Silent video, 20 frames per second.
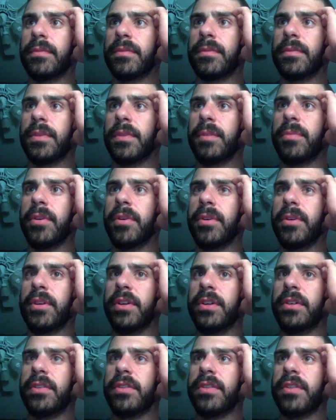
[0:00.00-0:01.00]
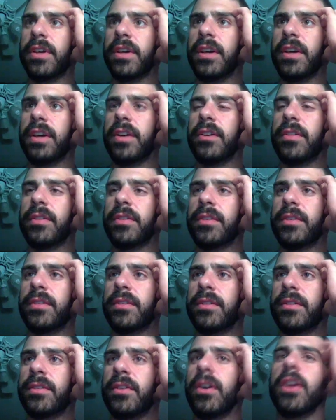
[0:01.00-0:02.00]
Opponent, or
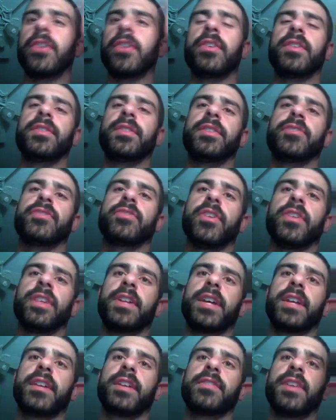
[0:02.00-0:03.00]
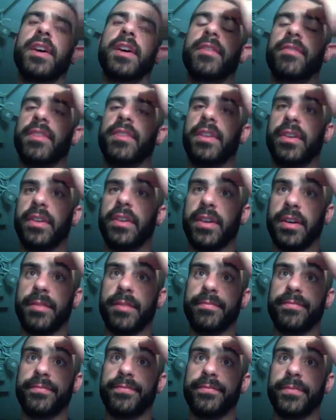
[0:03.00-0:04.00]
I don't even need to draw the land because I have the
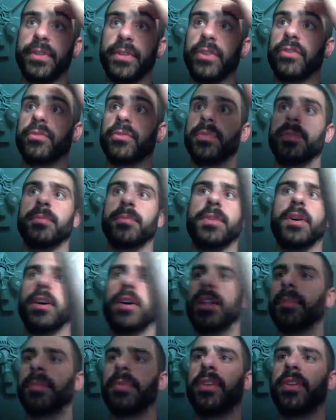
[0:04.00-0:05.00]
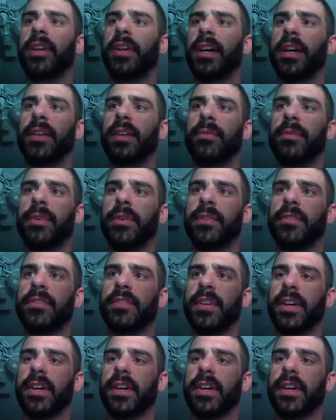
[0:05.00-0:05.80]
Lotus Bloom. All opponent had was